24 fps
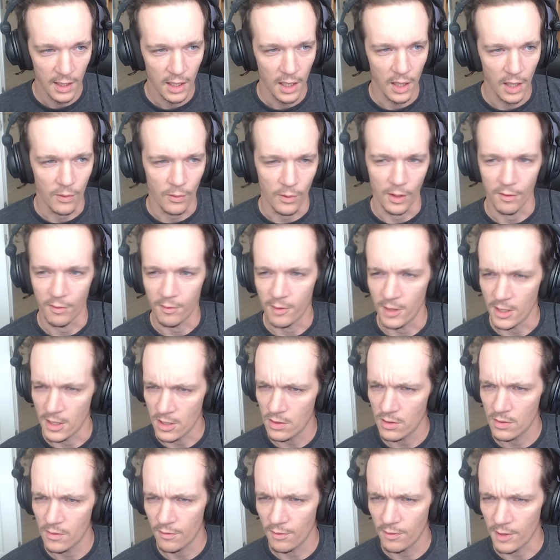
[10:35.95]
I run a face
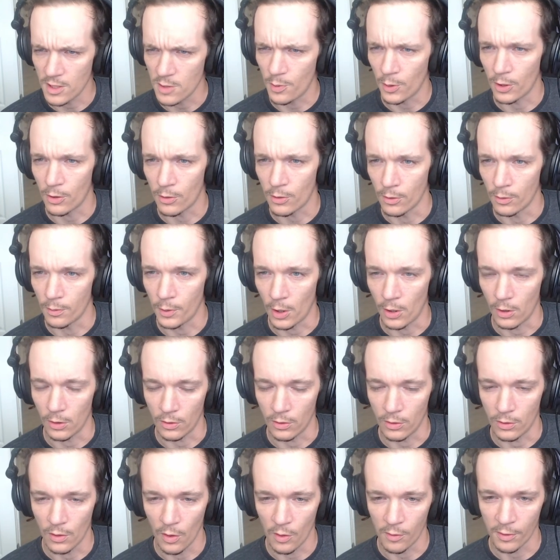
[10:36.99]
Facebook group called
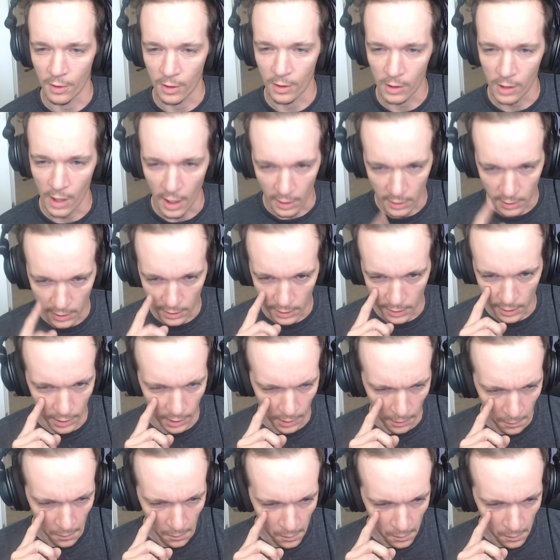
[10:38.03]
Overclocked, and